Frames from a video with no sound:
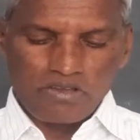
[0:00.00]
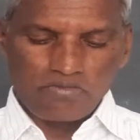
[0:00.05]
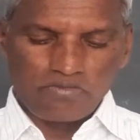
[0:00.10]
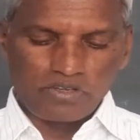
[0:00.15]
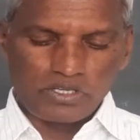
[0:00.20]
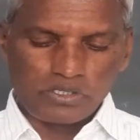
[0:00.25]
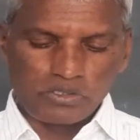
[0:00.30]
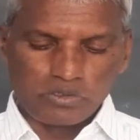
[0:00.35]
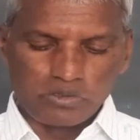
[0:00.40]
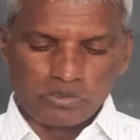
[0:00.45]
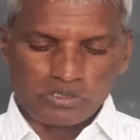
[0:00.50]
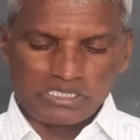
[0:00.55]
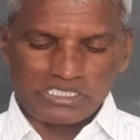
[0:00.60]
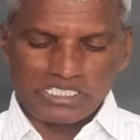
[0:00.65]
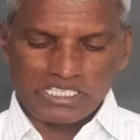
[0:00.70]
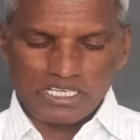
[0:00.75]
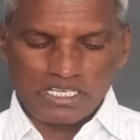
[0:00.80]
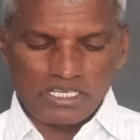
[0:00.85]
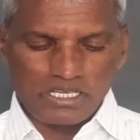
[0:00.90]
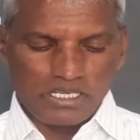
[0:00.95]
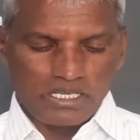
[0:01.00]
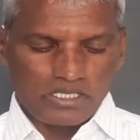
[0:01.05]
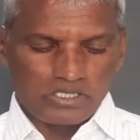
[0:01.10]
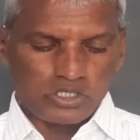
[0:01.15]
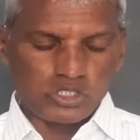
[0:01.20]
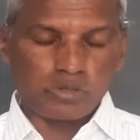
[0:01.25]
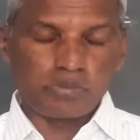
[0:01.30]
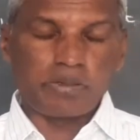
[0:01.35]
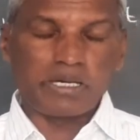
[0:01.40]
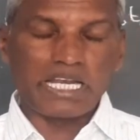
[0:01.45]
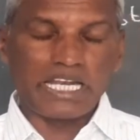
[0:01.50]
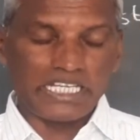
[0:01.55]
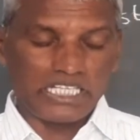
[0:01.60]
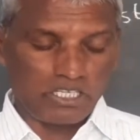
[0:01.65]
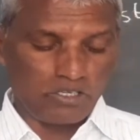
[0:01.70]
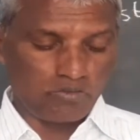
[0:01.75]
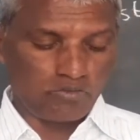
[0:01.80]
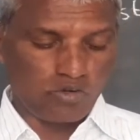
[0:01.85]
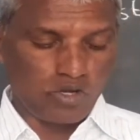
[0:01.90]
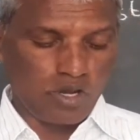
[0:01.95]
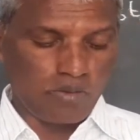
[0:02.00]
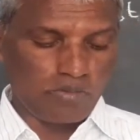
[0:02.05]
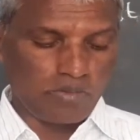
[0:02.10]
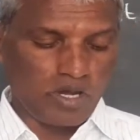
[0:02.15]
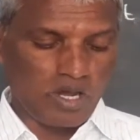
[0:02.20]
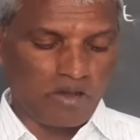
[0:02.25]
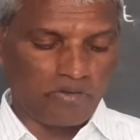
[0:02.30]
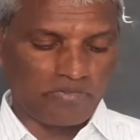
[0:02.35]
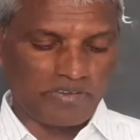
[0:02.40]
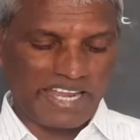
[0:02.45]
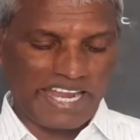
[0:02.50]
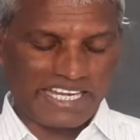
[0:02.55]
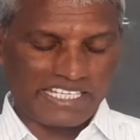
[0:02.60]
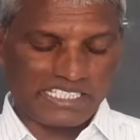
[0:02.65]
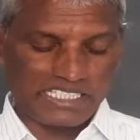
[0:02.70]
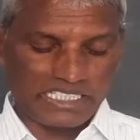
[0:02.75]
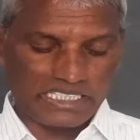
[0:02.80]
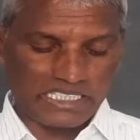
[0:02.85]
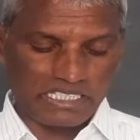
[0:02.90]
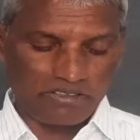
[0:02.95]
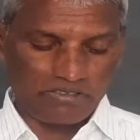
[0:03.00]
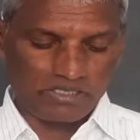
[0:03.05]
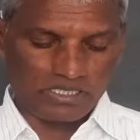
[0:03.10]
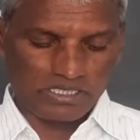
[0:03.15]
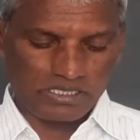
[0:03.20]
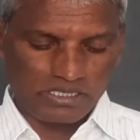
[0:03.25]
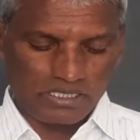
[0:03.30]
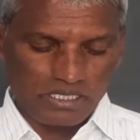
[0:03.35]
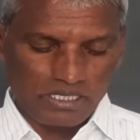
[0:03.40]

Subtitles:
we use the superlative form of adjectives.